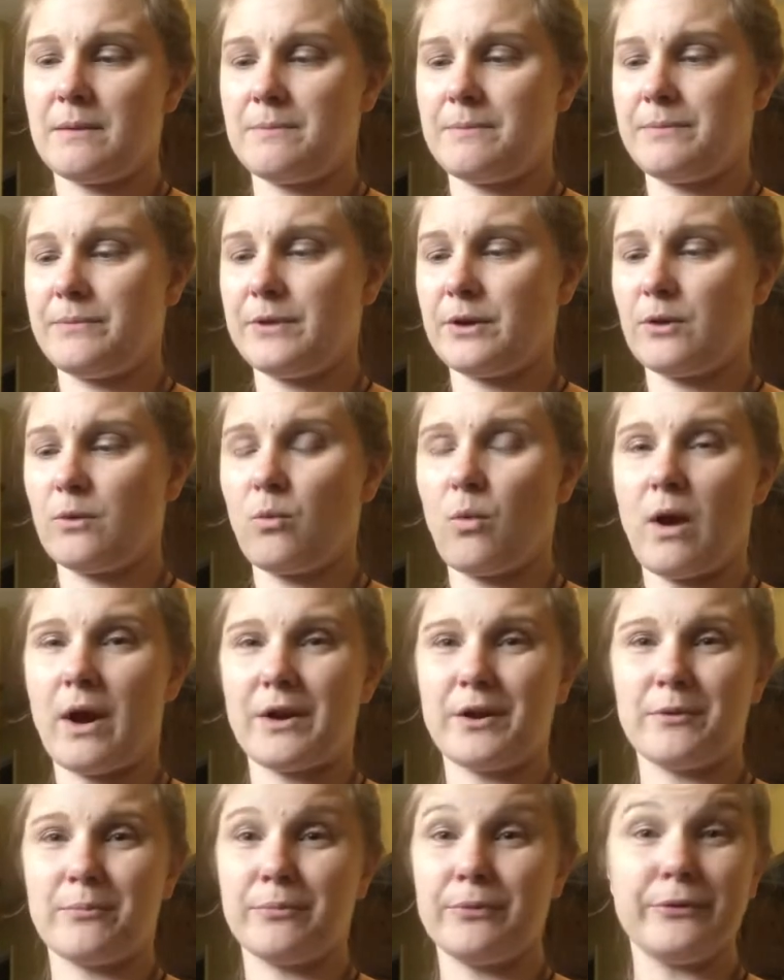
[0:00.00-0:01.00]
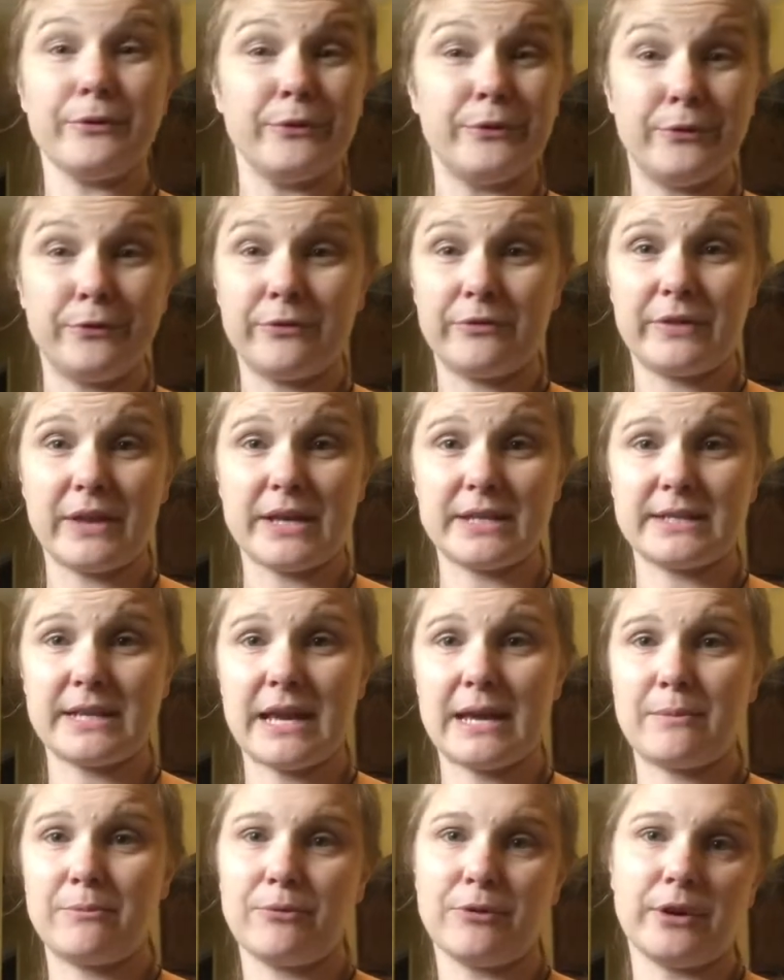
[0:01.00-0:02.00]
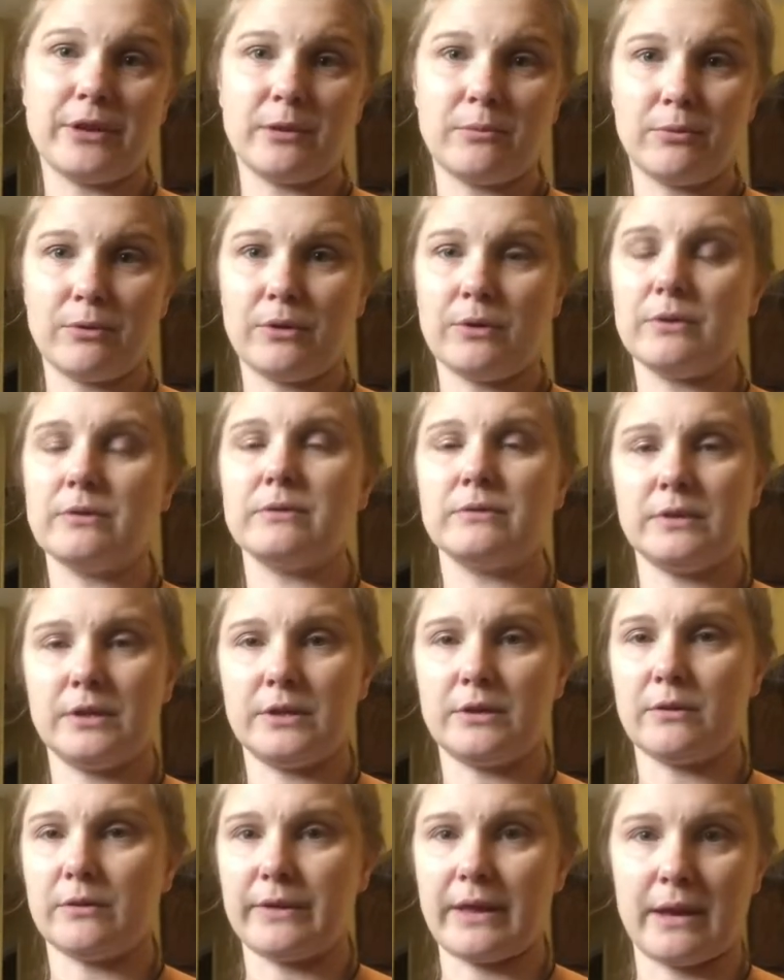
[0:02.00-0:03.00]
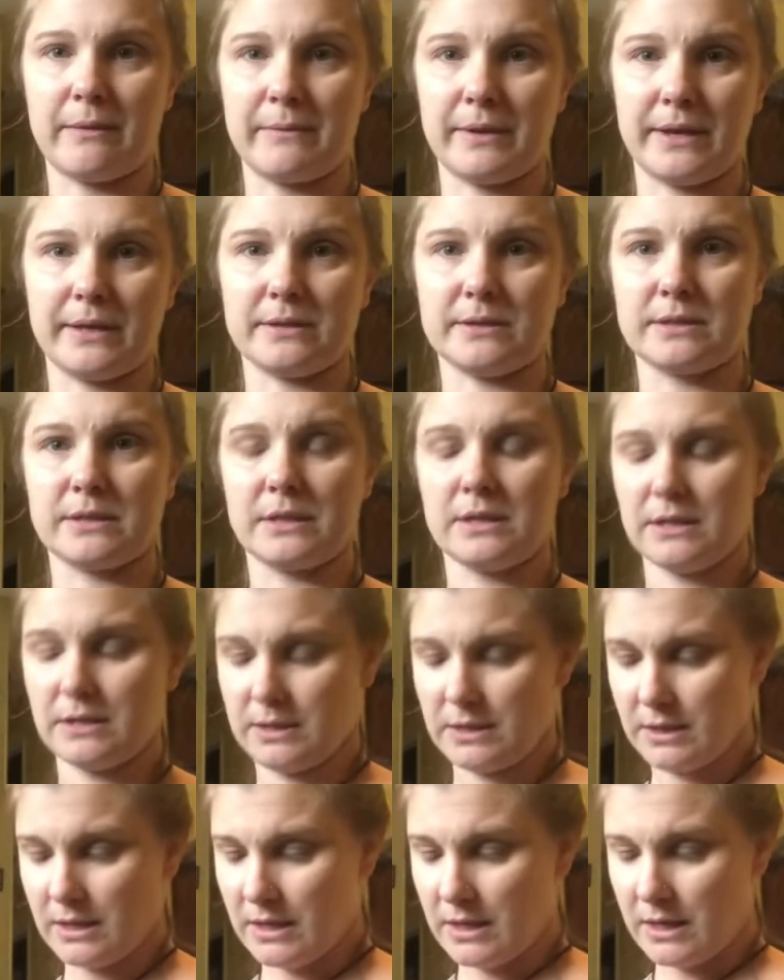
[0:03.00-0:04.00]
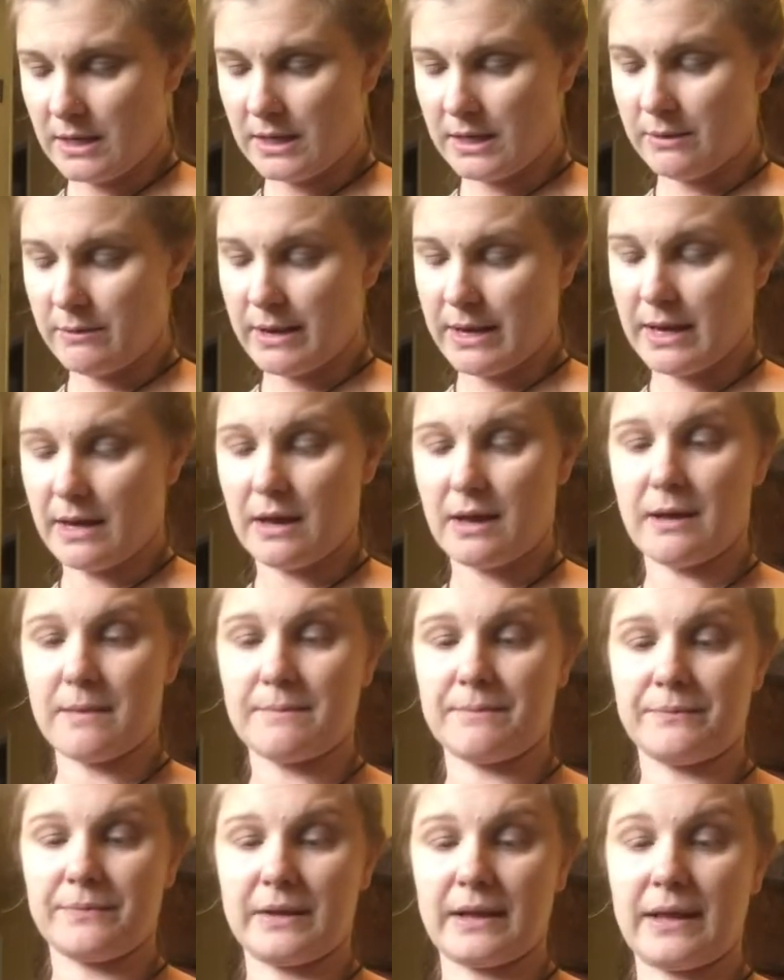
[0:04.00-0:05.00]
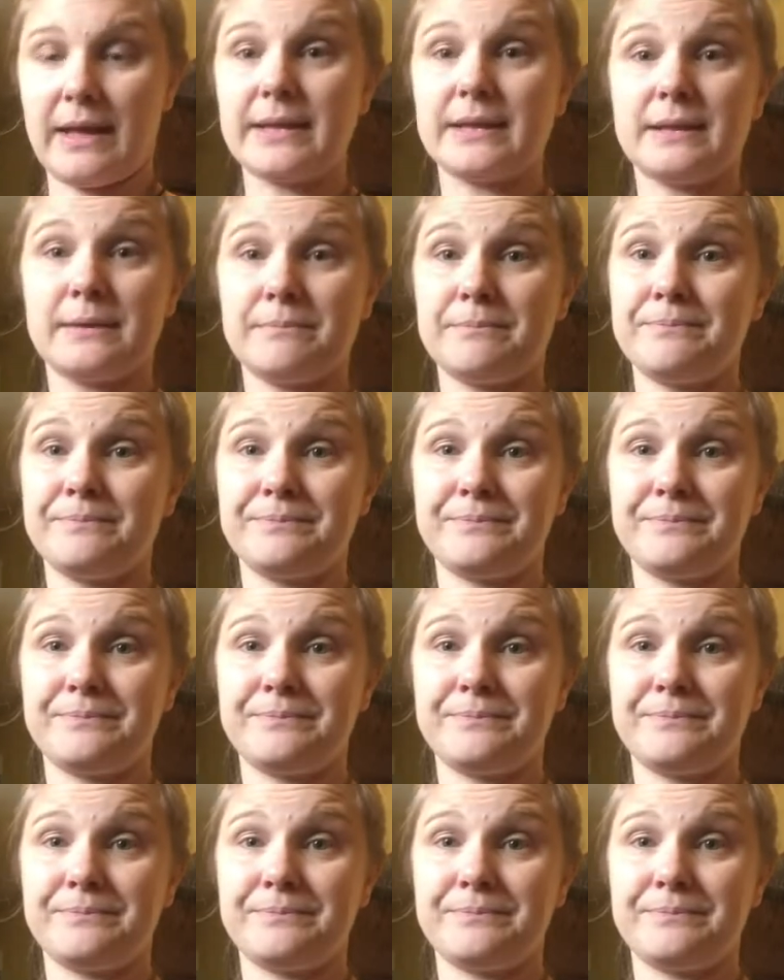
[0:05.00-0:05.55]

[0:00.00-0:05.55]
They're waterproof, they say, breathable. You know what that means. Anyway, I like them.